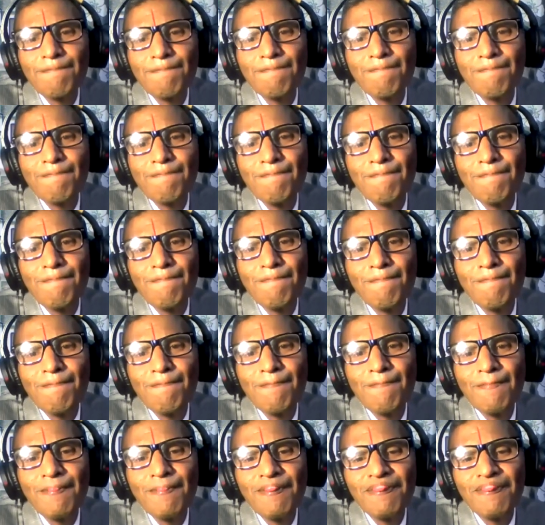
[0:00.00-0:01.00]

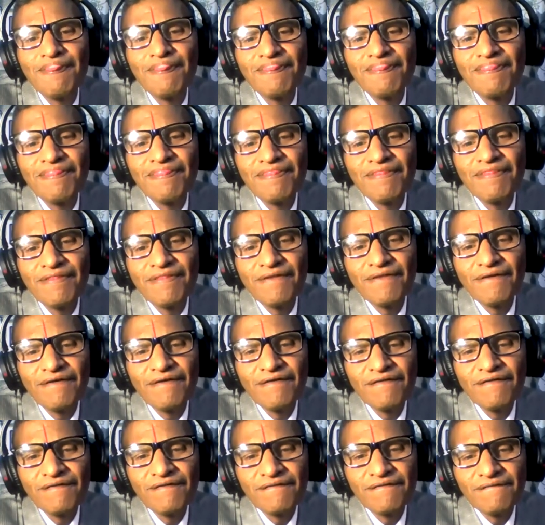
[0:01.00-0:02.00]

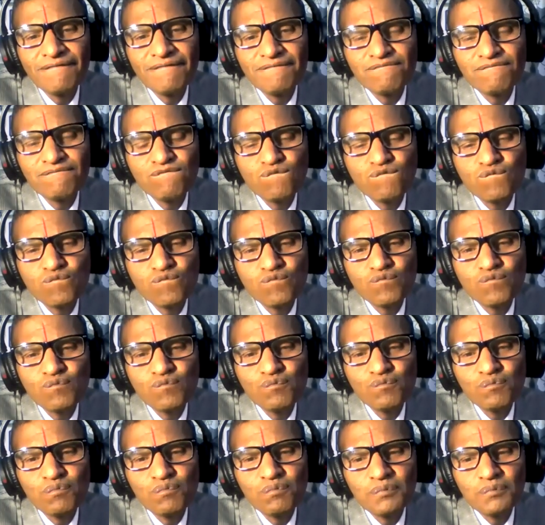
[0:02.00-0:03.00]

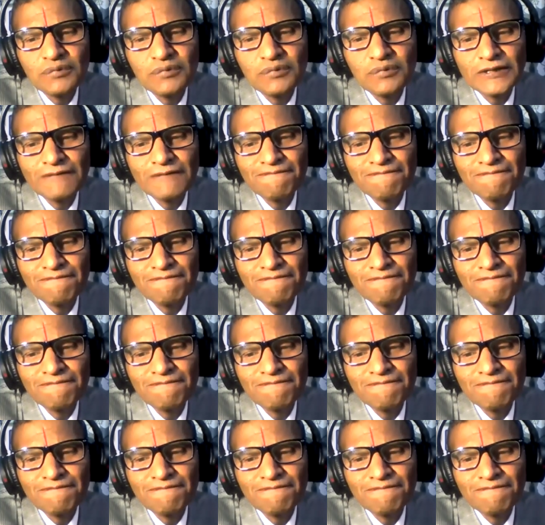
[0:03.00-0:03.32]
(not speaking)